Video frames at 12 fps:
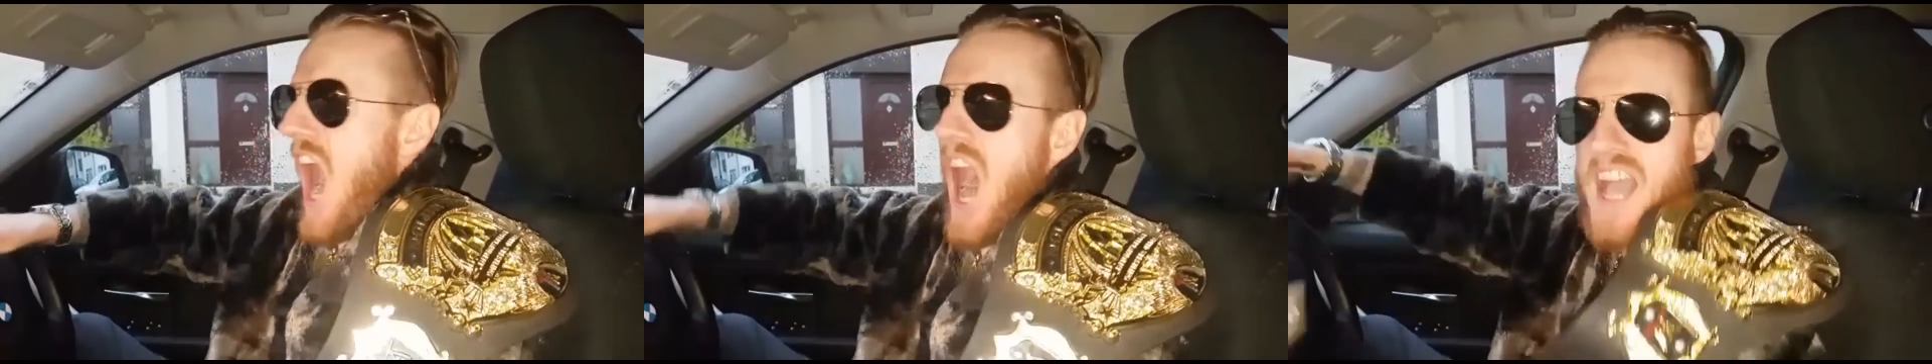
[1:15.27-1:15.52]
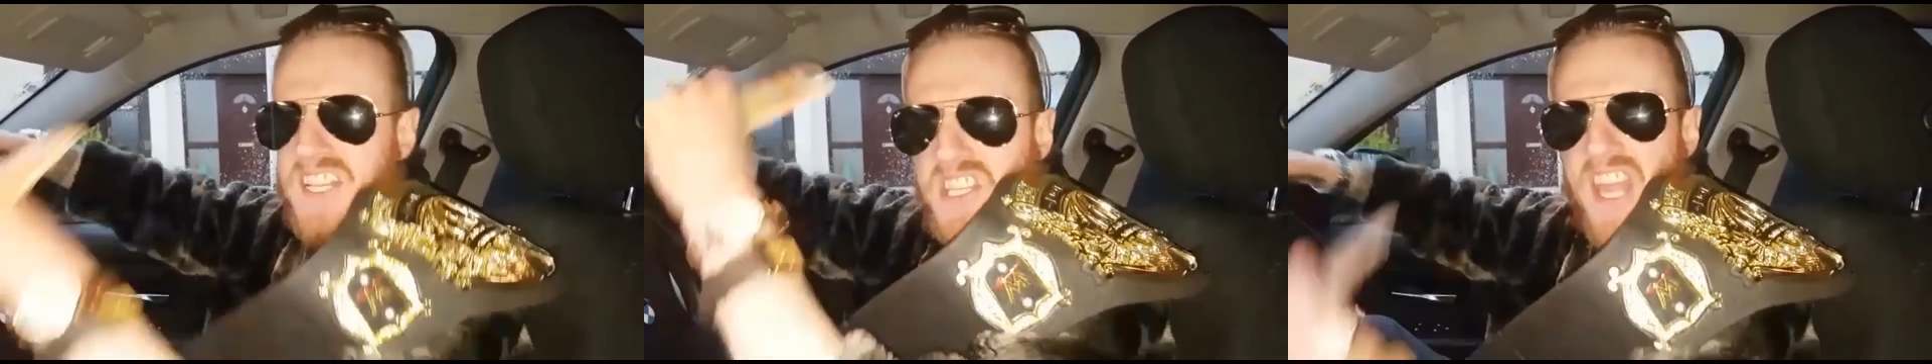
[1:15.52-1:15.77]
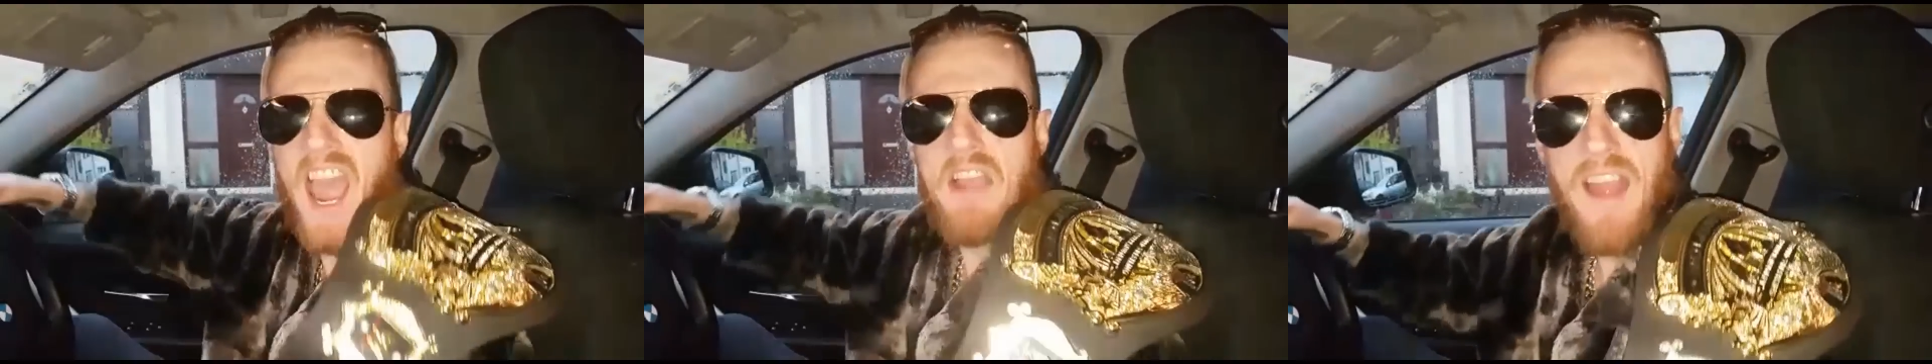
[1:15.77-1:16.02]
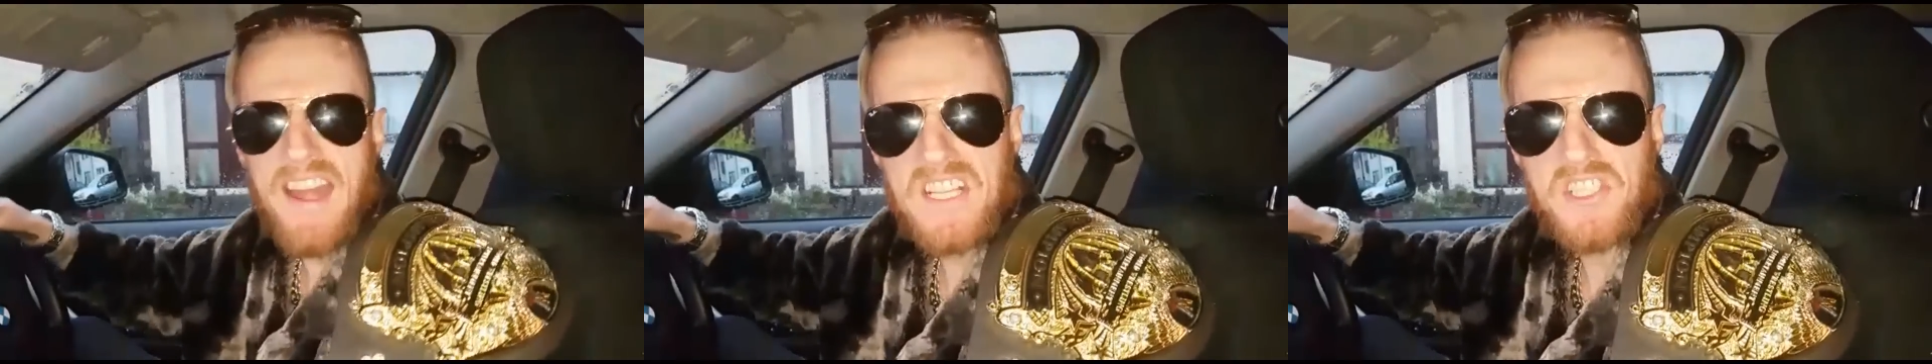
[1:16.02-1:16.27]
I stay
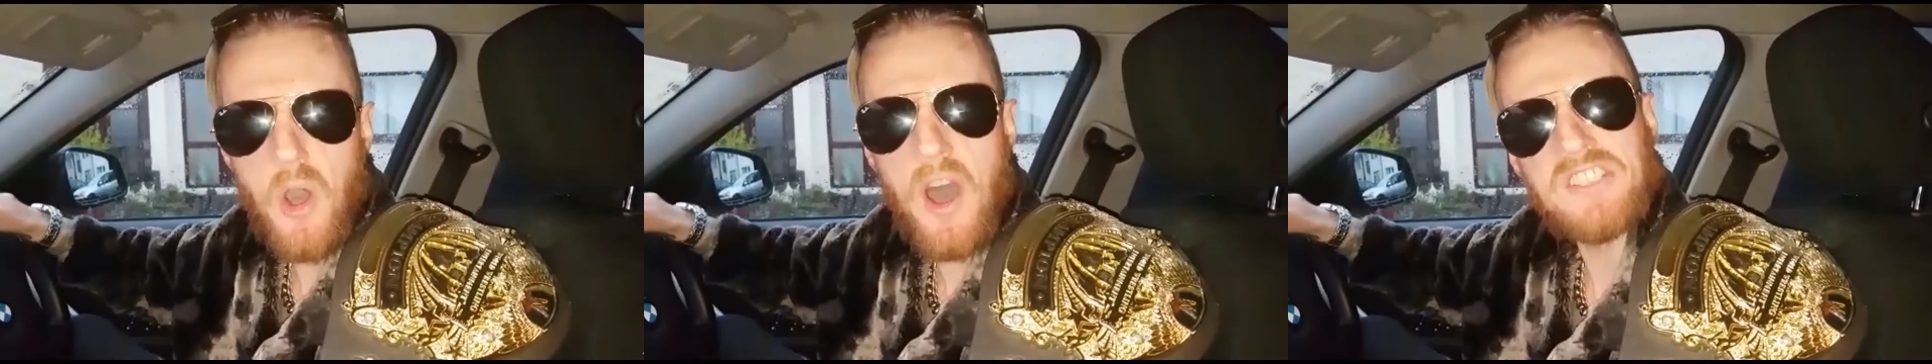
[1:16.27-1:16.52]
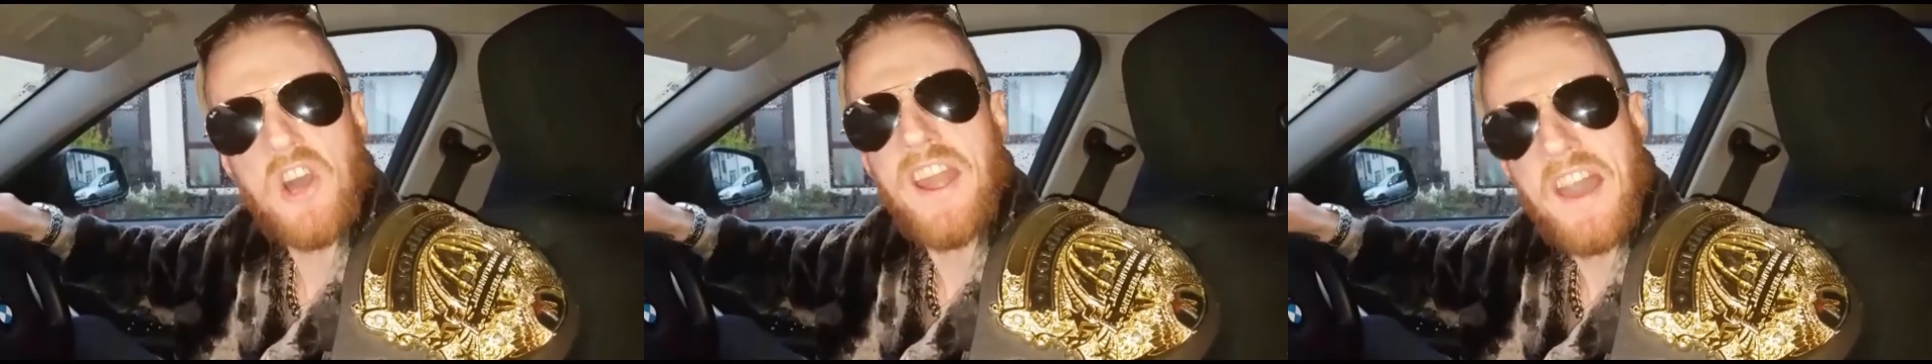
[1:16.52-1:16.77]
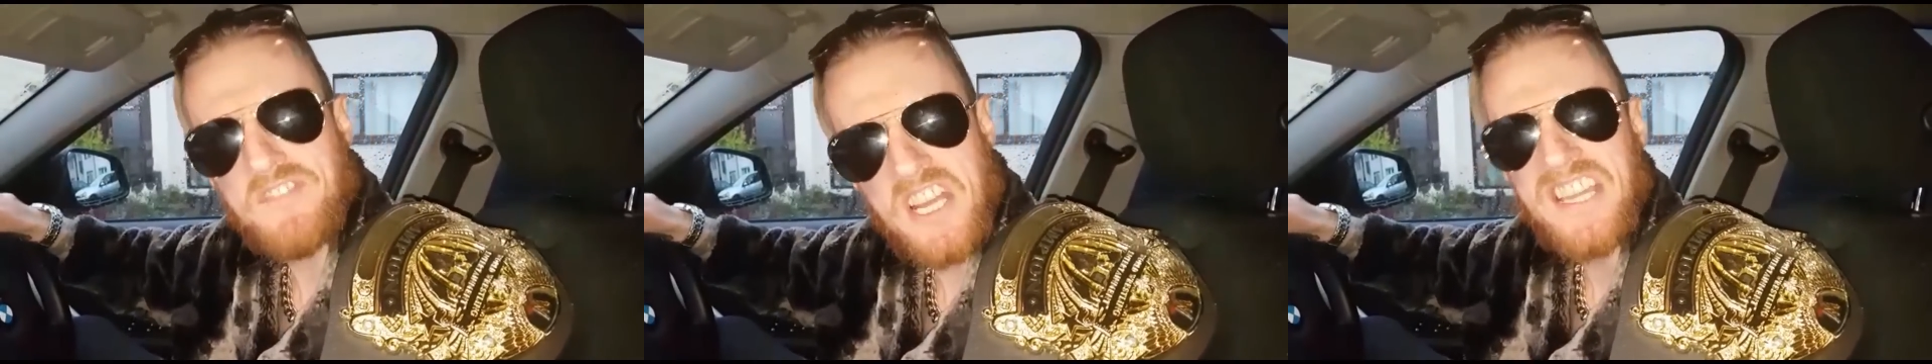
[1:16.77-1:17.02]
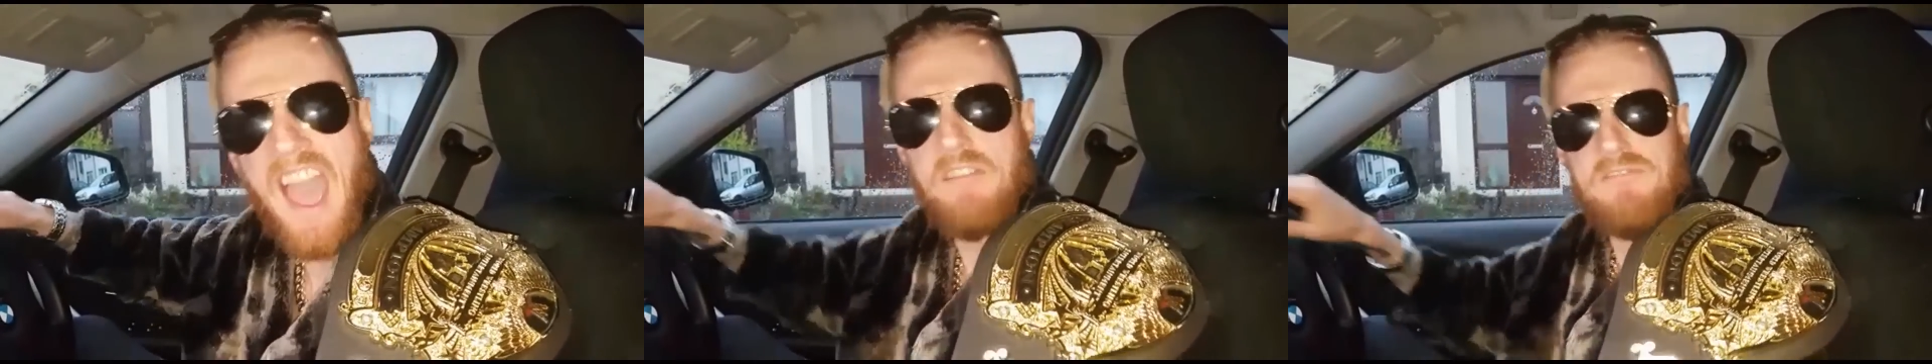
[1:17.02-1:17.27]
ready so I don't have
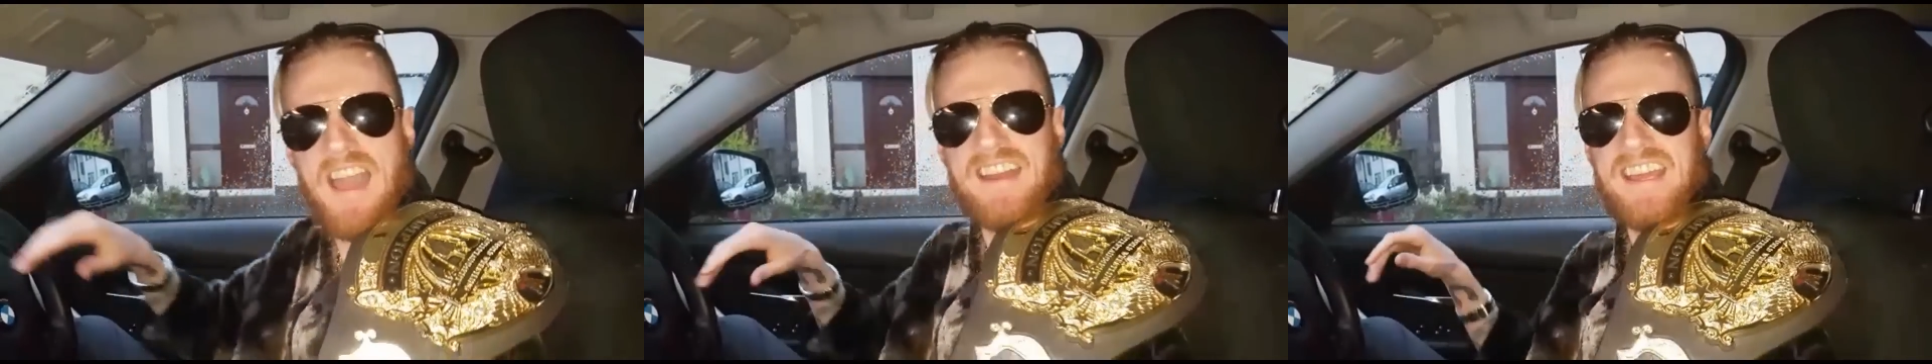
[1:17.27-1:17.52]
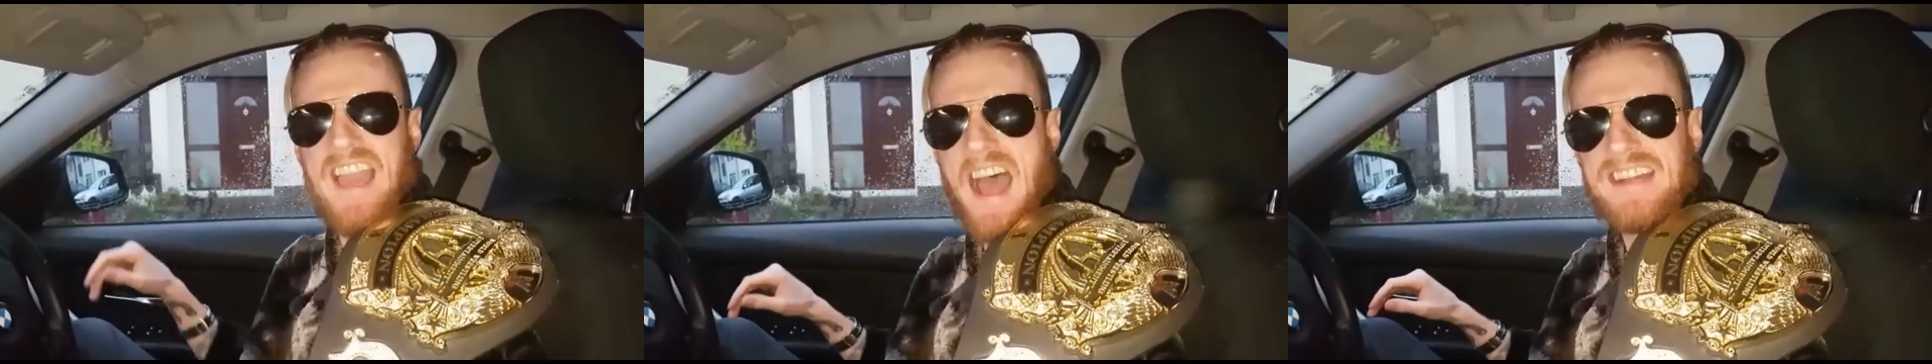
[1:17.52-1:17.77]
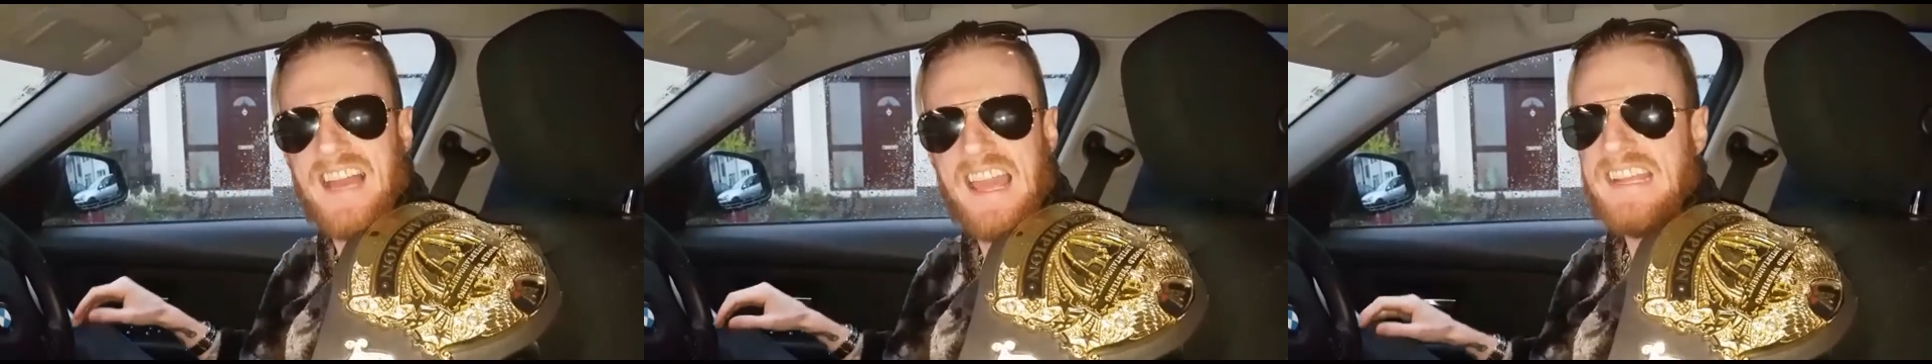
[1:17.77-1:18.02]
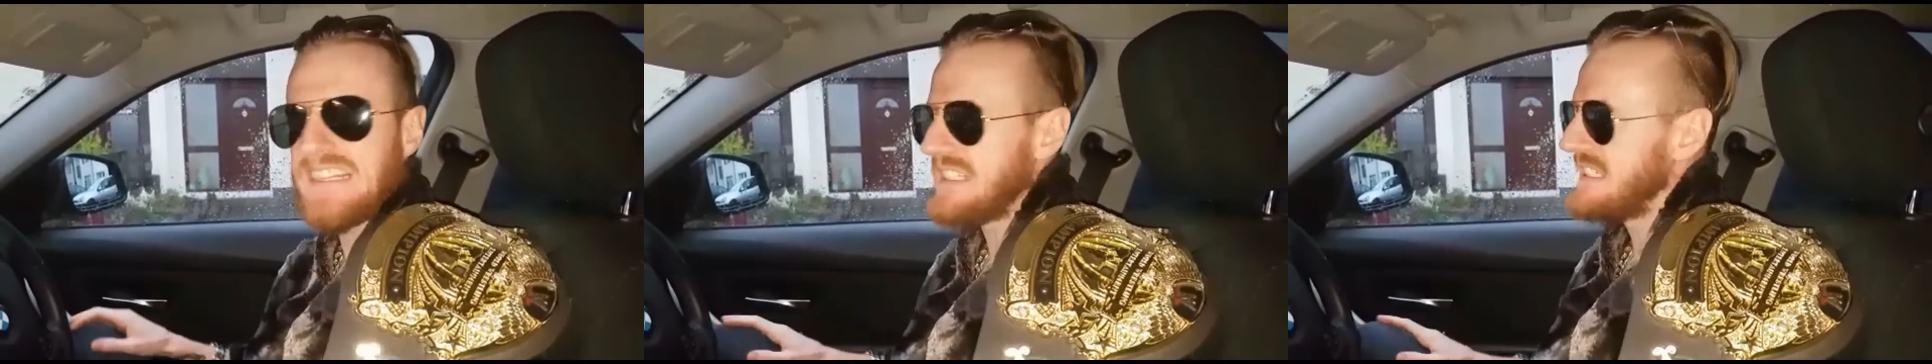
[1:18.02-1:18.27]
to get ready,
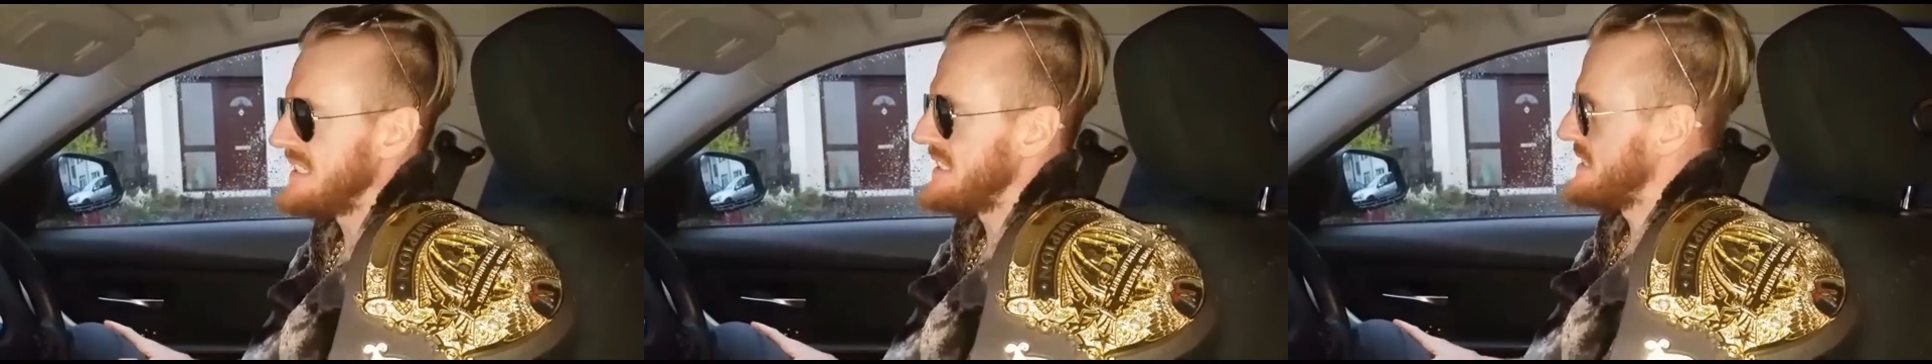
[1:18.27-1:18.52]
Kathleen.